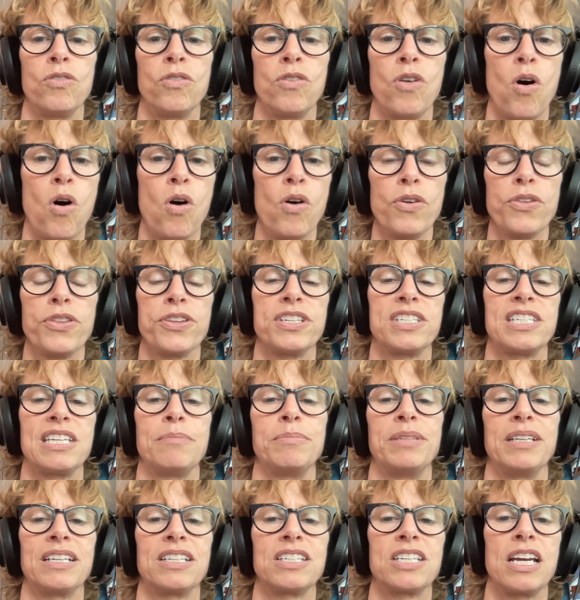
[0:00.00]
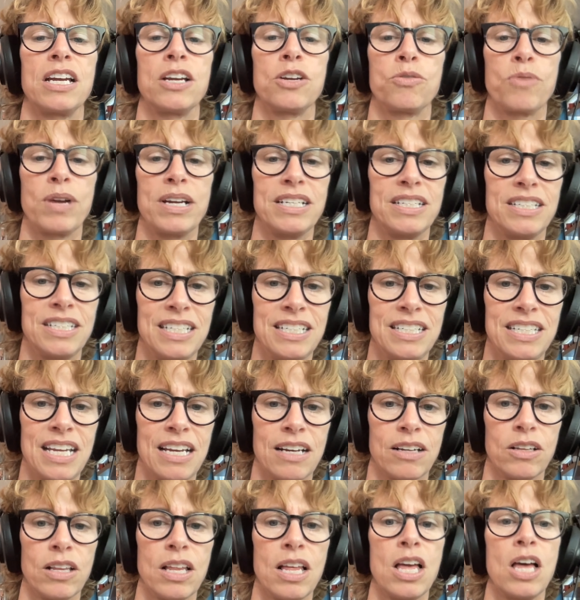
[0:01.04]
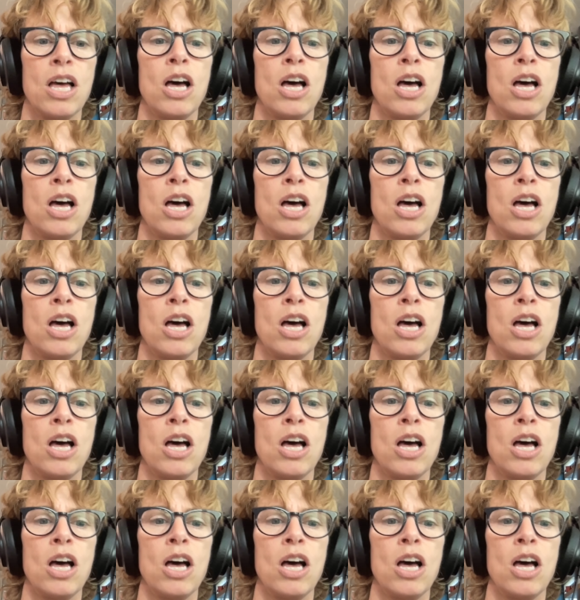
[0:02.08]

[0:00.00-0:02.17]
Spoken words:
all the siblings in great detail,